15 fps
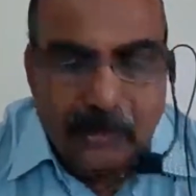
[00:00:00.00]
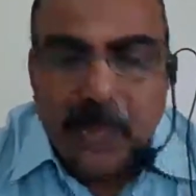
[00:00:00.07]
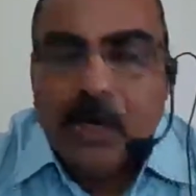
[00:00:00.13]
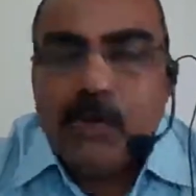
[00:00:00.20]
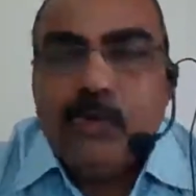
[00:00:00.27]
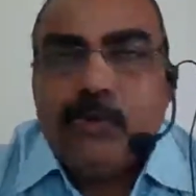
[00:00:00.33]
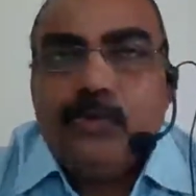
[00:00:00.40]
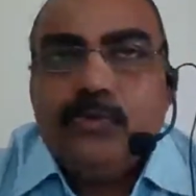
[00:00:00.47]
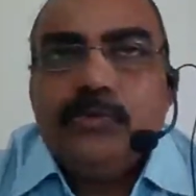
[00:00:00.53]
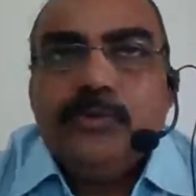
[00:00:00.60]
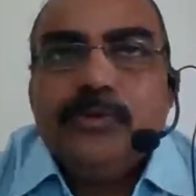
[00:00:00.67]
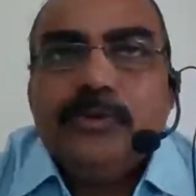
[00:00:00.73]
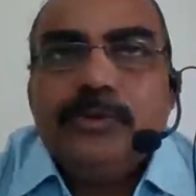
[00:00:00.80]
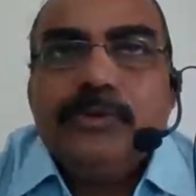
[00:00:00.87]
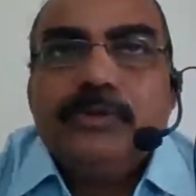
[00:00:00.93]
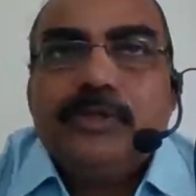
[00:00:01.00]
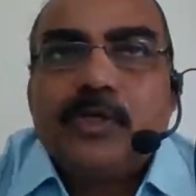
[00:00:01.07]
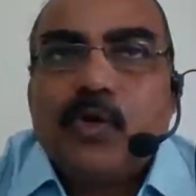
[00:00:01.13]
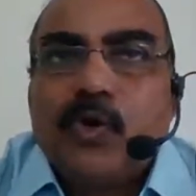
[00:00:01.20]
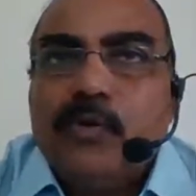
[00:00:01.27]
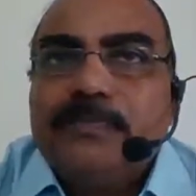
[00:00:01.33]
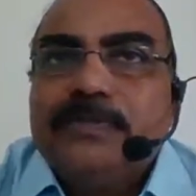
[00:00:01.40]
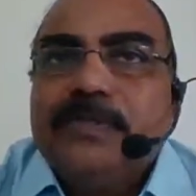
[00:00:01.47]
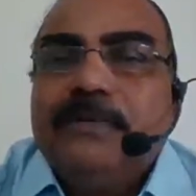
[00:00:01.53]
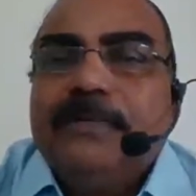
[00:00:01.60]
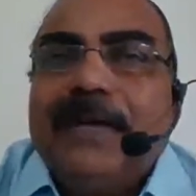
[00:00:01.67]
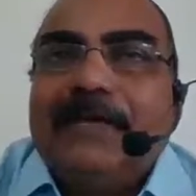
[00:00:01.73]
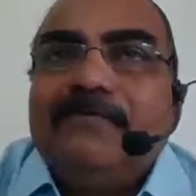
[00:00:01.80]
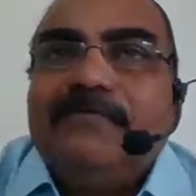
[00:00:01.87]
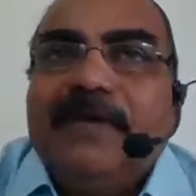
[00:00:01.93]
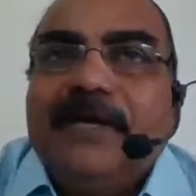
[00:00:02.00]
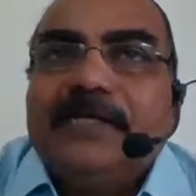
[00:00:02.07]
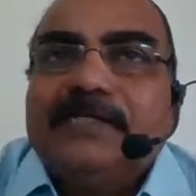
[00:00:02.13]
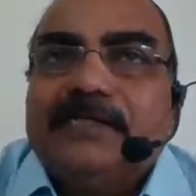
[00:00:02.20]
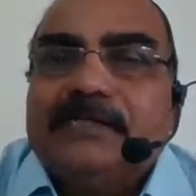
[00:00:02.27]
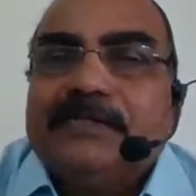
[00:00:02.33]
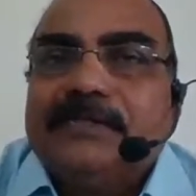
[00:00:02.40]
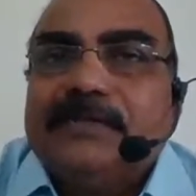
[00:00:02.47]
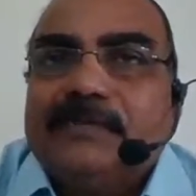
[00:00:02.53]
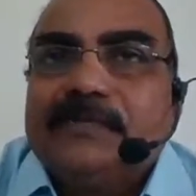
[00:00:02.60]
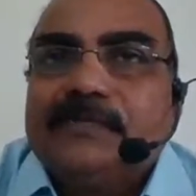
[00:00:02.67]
Now, how the ropes are manufactured?